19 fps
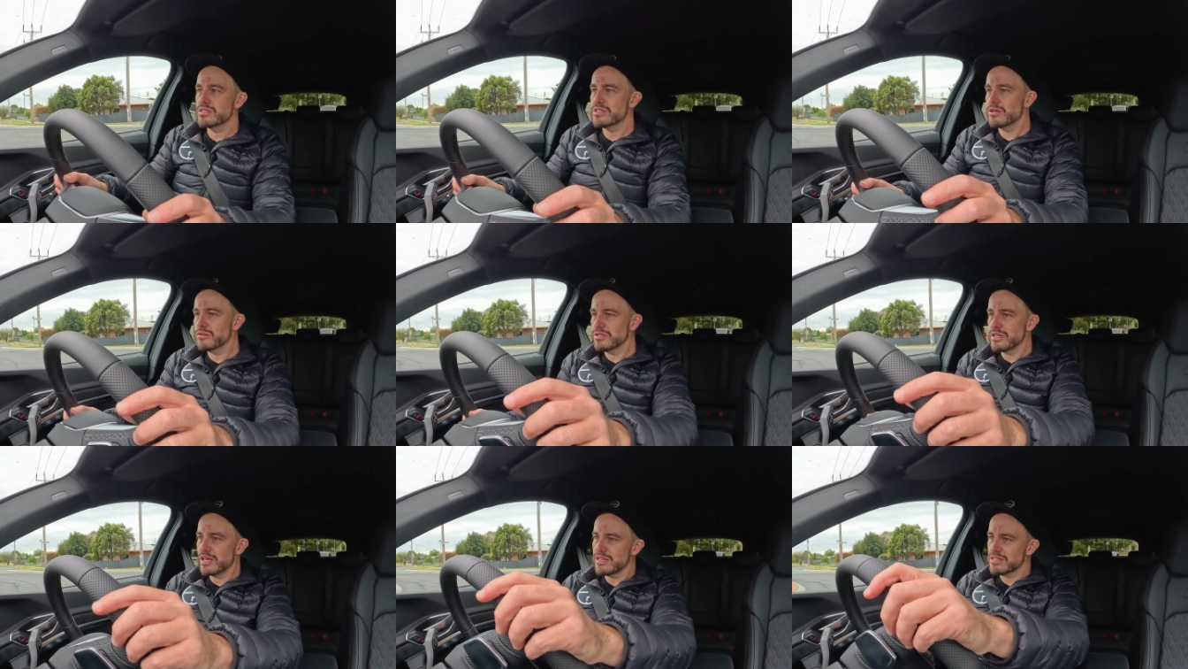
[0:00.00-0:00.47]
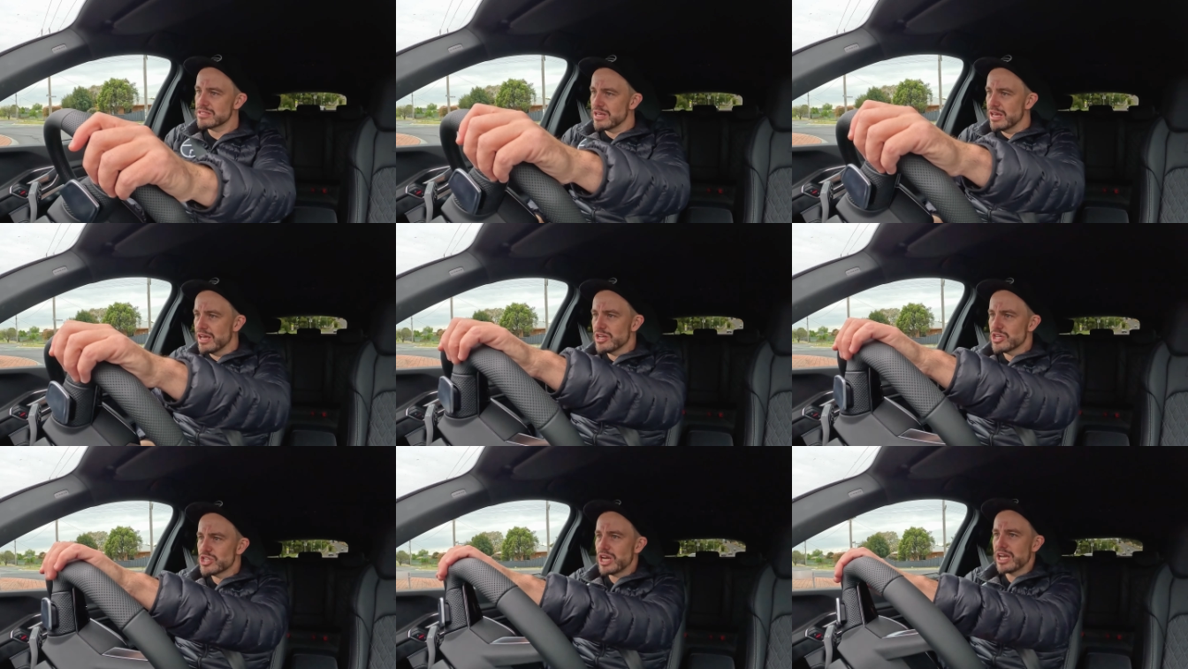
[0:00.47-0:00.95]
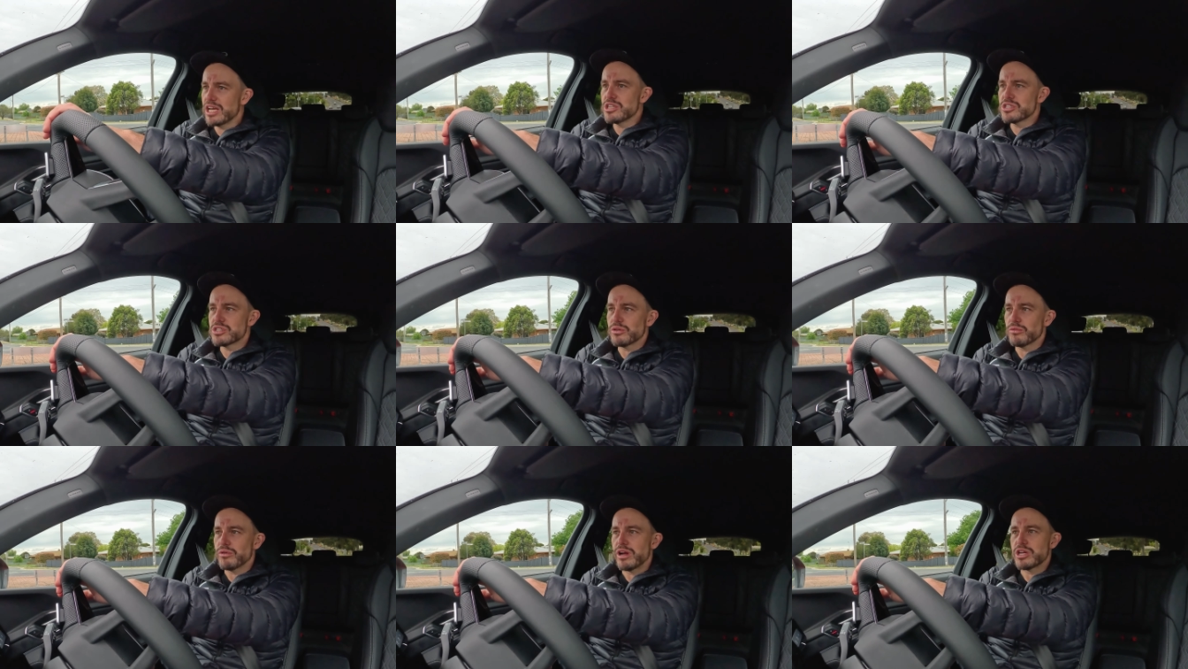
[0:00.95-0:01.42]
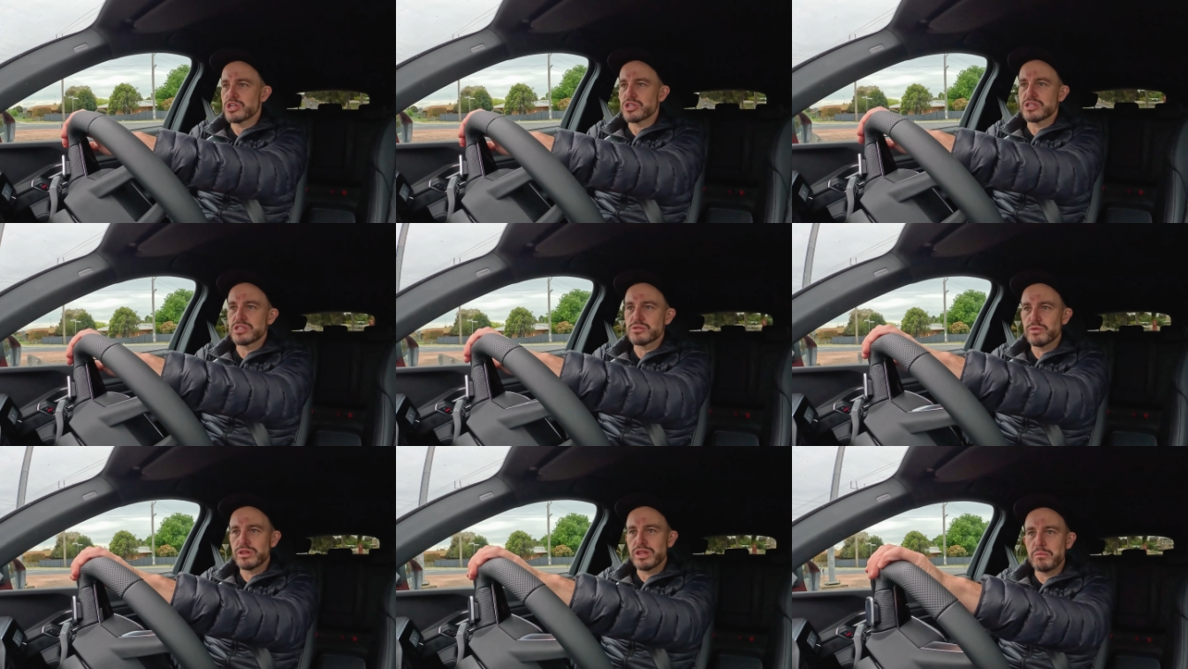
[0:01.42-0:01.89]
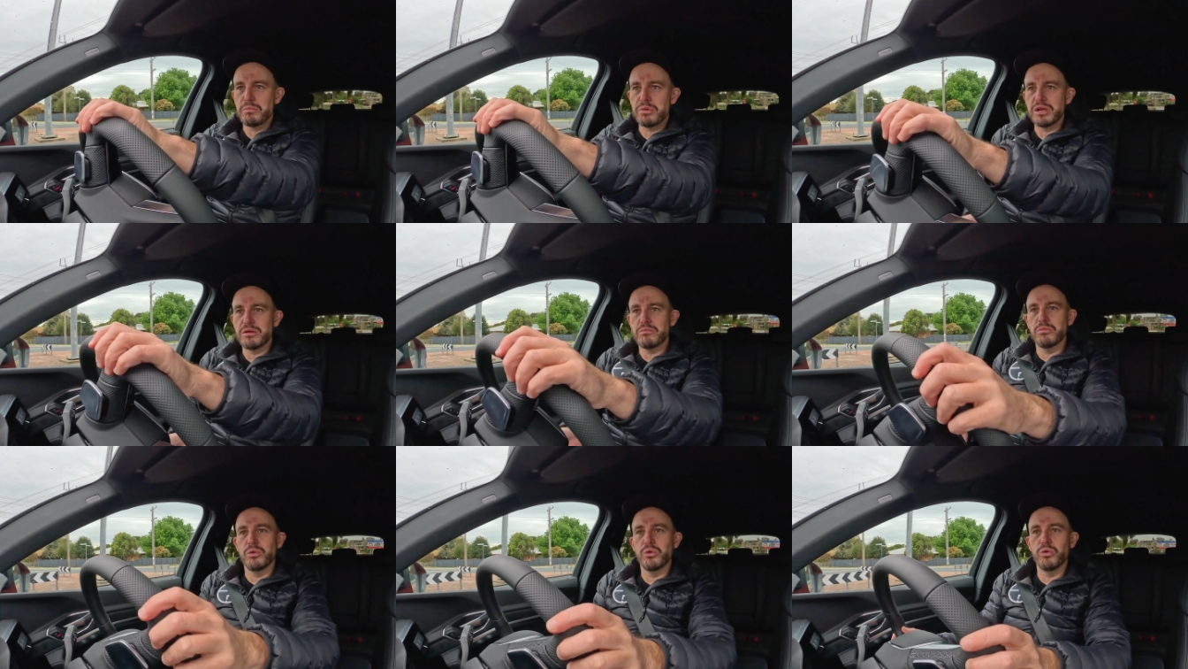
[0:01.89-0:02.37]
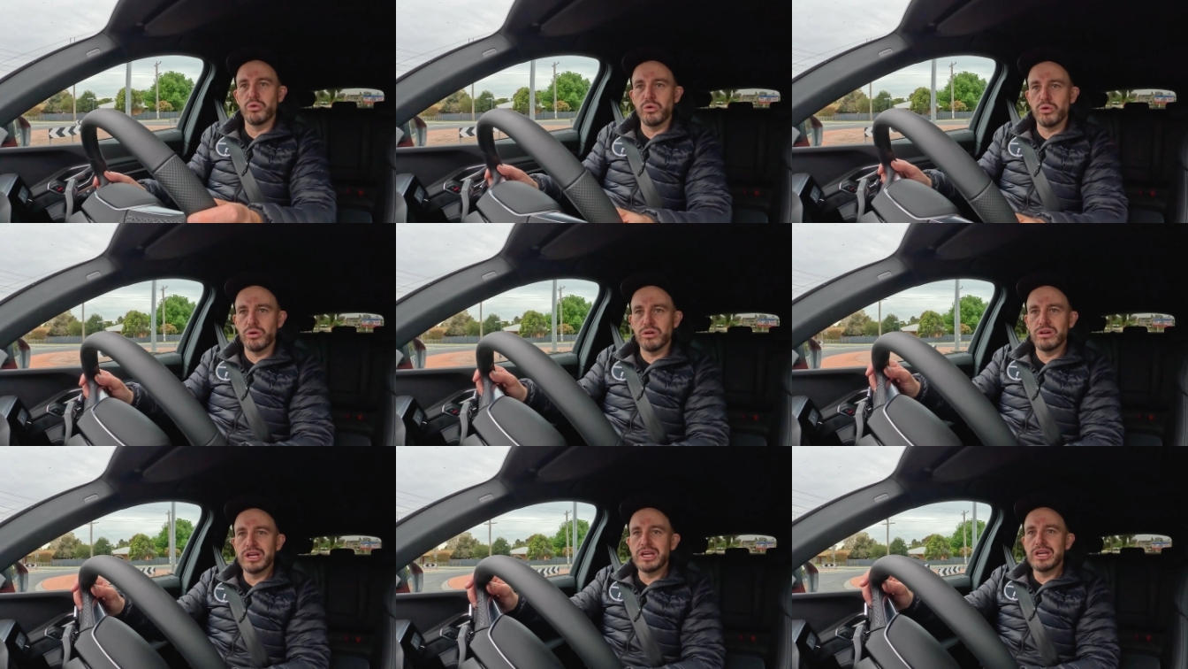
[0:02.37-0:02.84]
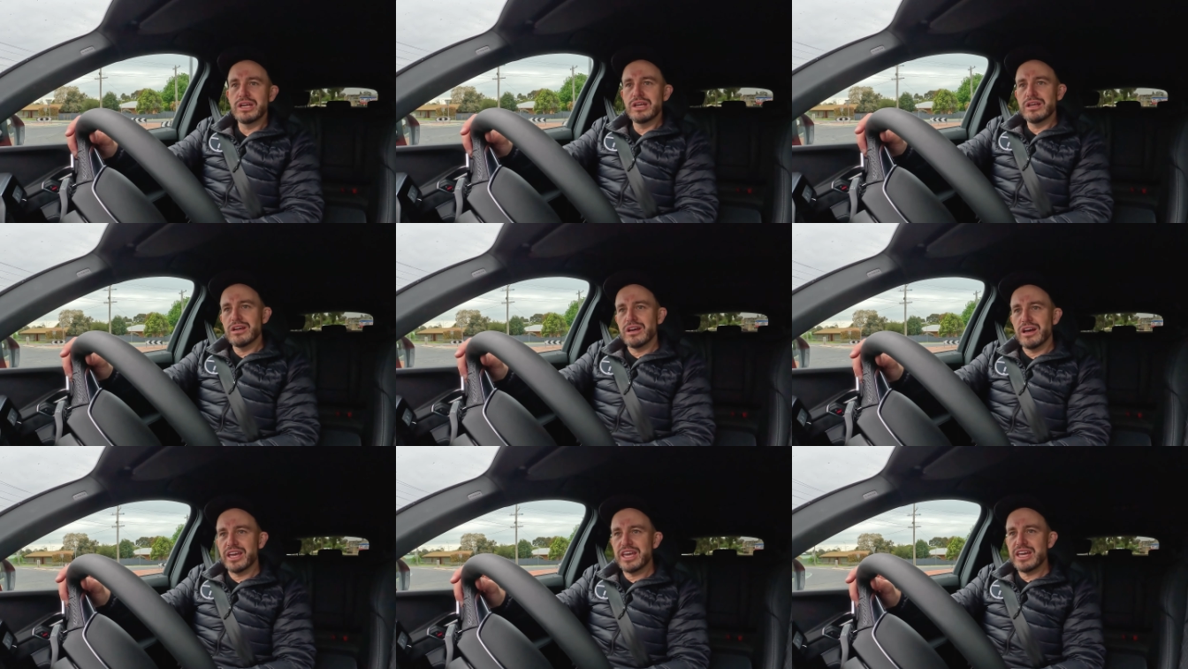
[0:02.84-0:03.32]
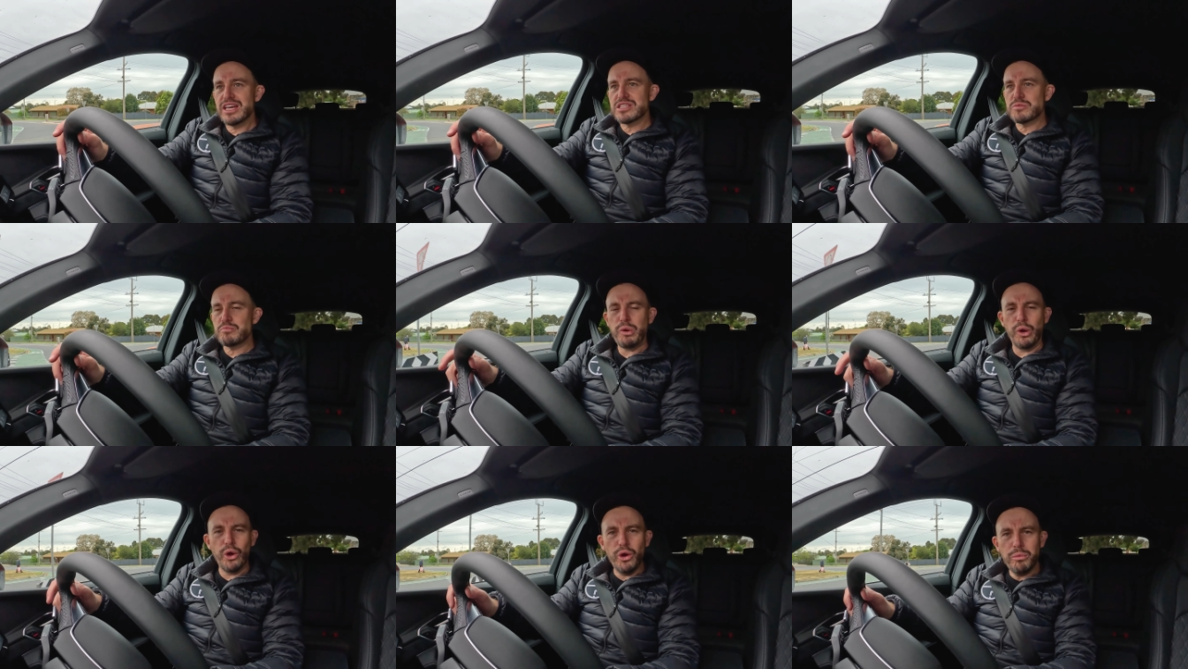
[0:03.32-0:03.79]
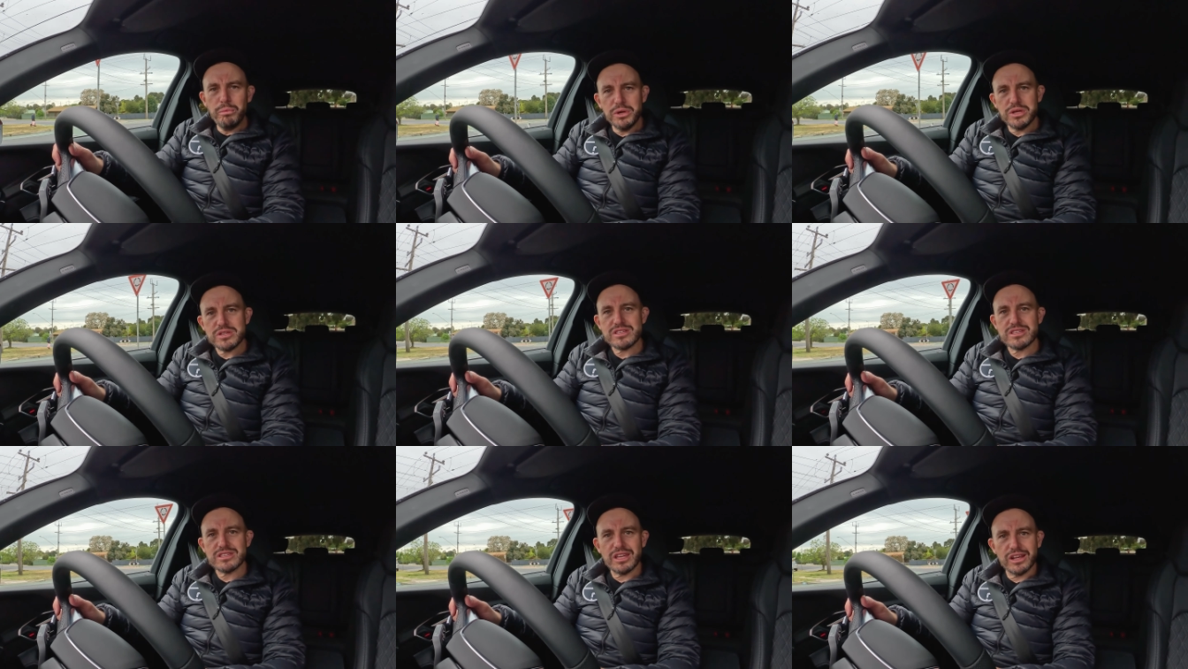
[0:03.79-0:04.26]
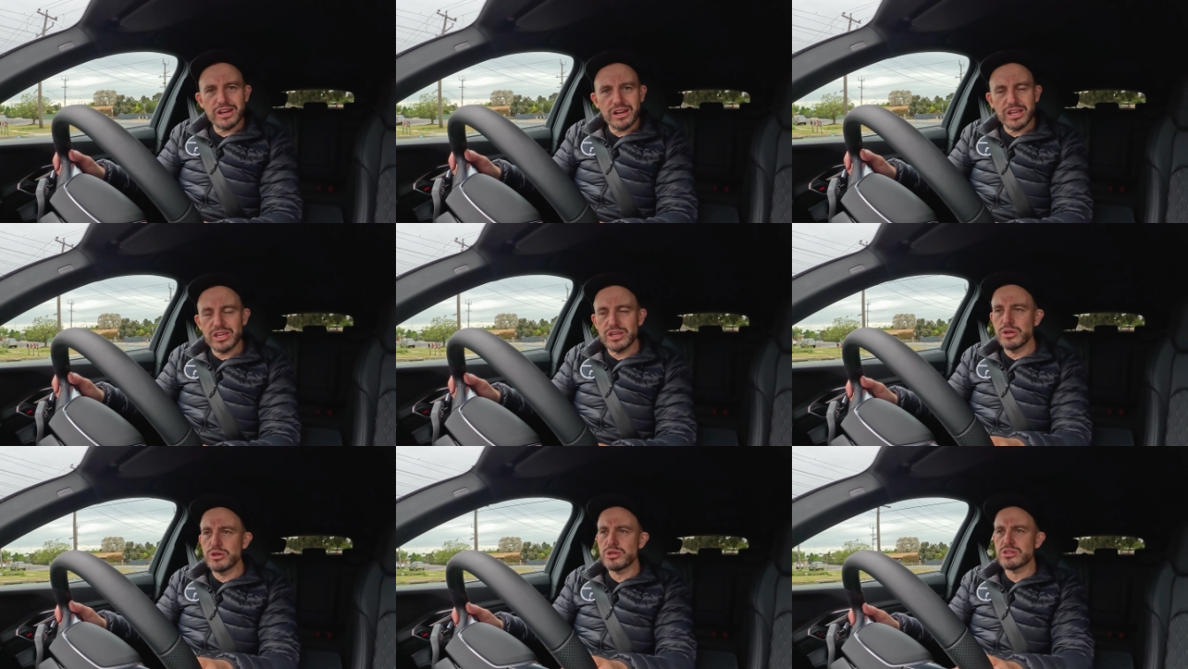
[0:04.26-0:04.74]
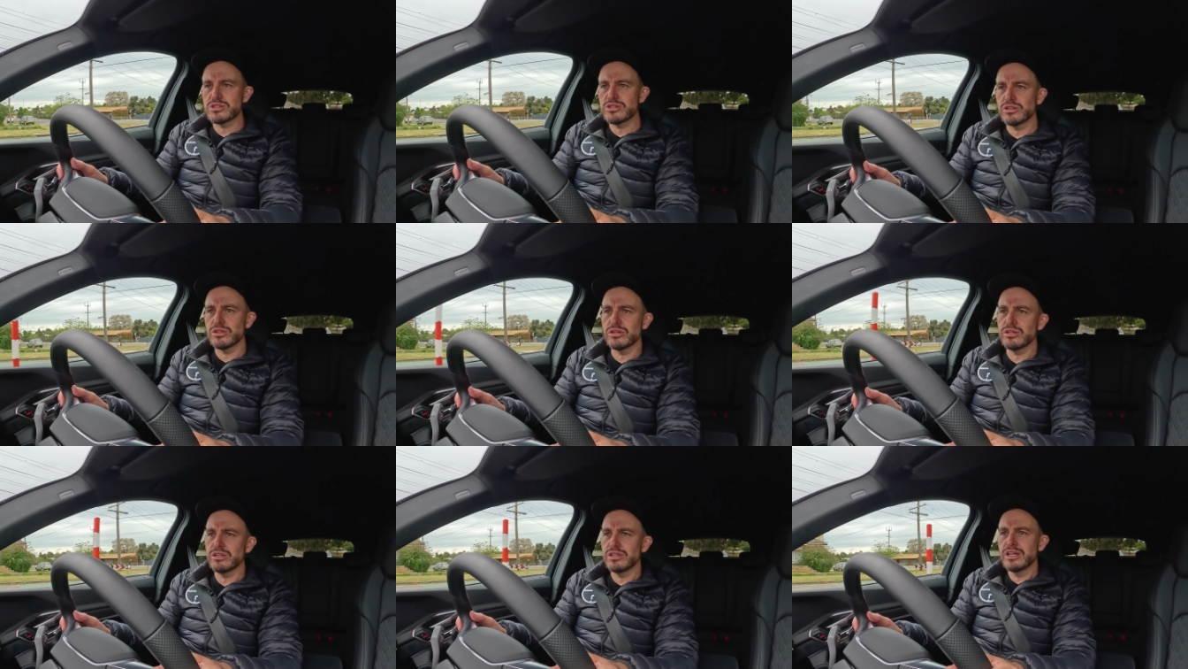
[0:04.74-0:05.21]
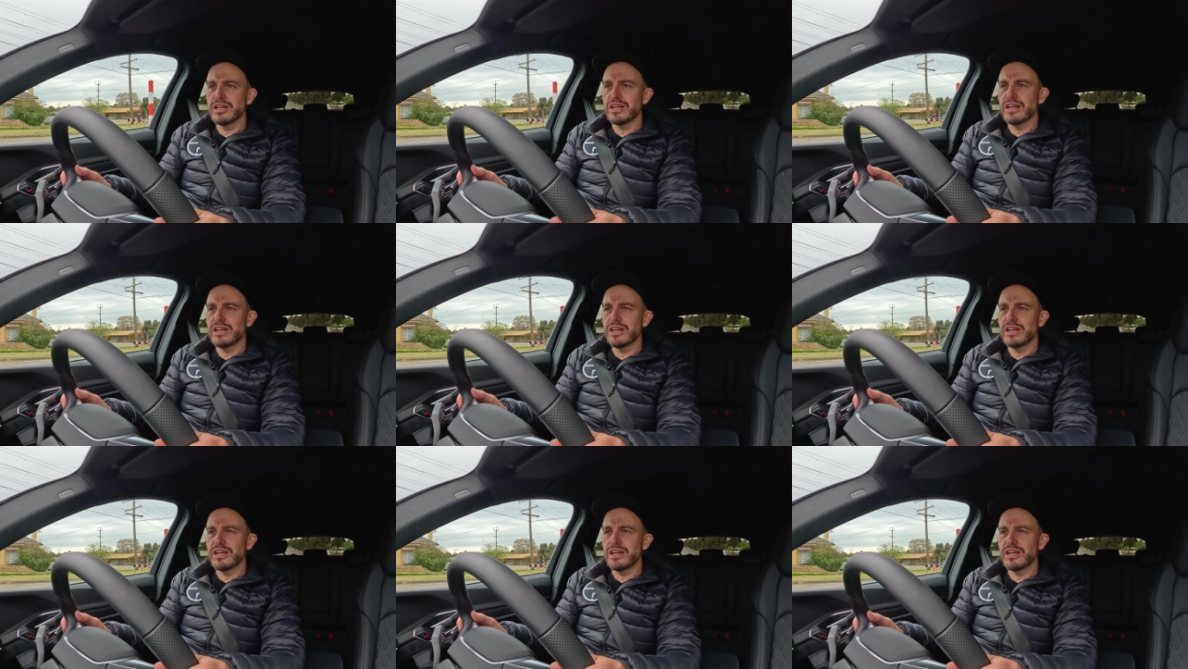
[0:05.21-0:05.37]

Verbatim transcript: So it does change directions with a bit more I guess purpose than it used to.